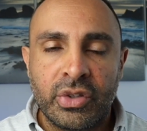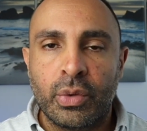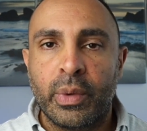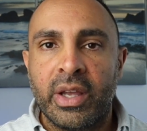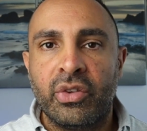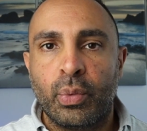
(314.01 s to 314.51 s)
to
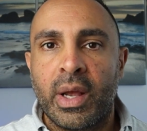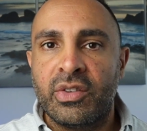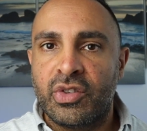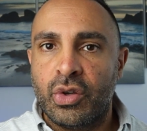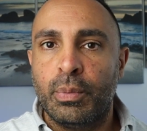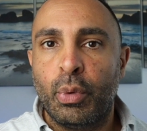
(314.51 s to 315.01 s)
raise
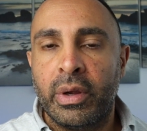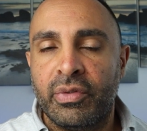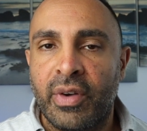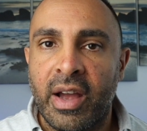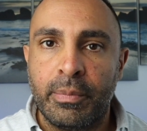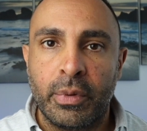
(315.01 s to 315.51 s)
rents
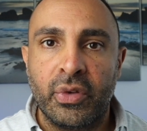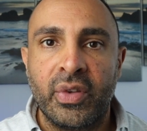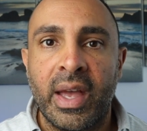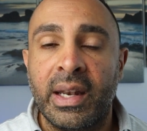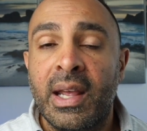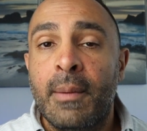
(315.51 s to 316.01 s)

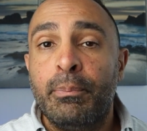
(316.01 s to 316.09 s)
2.5%.